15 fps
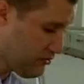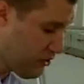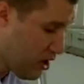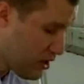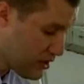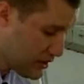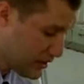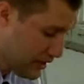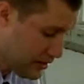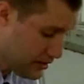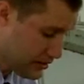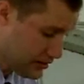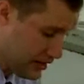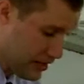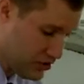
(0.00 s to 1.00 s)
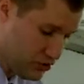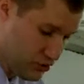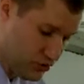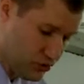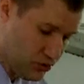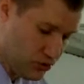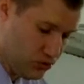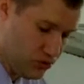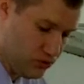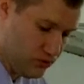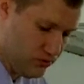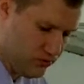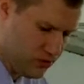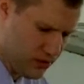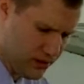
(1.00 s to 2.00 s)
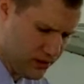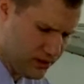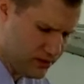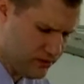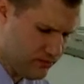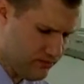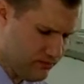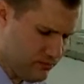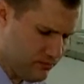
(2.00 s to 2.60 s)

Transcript: the Father sent this angel to just